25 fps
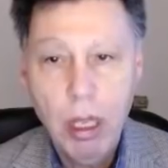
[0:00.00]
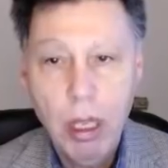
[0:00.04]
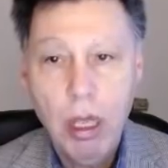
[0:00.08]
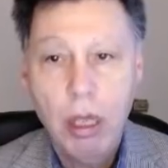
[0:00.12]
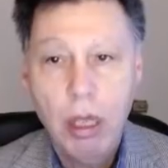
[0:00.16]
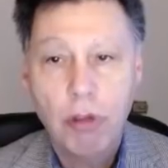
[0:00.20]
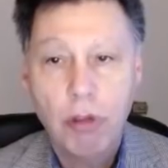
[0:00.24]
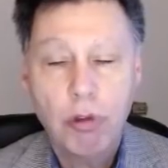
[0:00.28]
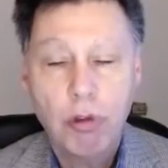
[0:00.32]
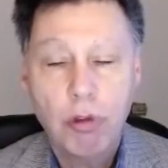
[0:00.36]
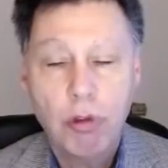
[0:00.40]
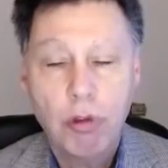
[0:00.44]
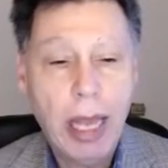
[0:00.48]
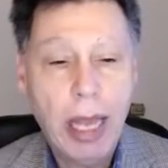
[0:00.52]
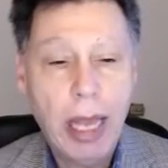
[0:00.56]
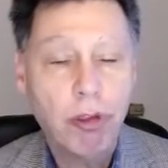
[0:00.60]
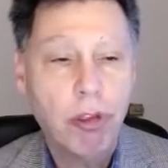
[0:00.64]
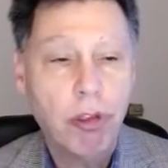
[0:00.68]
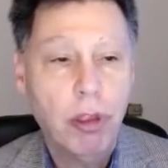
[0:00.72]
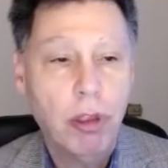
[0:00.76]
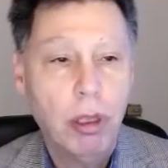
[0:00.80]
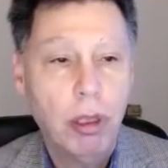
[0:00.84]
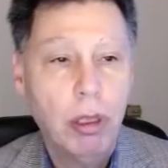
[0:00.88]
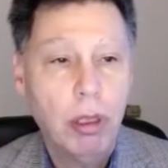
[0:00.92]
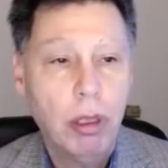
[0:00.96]
So
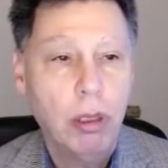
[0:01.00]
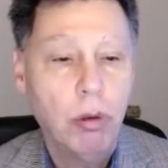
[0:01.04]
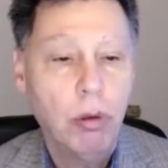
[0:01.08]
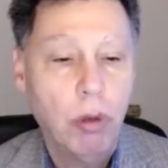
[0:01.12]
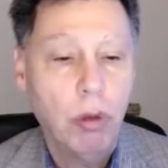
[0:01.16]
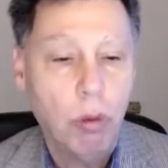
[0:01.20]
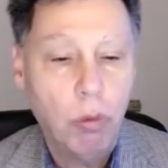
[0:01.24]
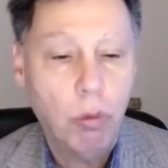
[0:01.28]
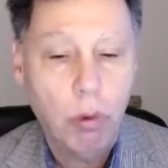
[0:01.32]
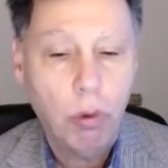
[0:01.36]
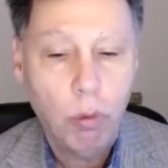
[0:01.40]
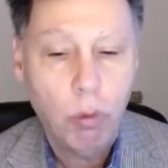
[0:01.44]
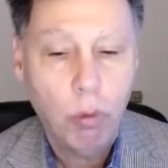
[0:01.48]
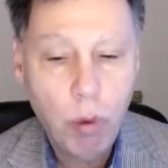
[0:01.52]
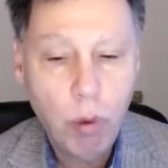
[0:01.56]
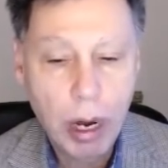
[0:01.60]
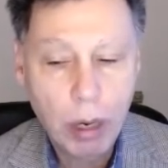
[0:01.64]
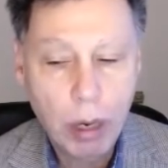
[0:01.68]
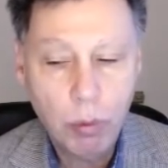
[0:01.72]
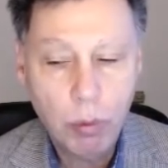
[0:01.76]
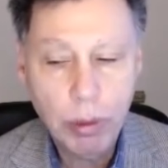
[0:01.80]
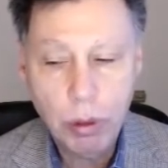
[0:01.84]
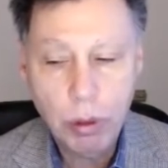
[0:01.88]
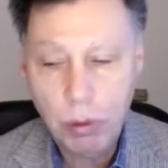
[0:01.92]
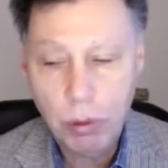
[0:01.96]
that's
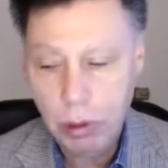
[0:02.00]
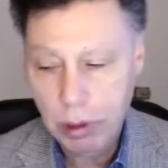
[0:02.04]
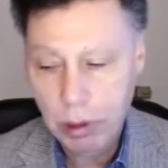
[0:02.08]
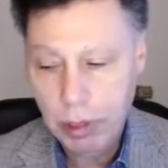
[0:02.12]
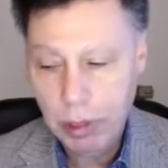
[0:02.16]
where we were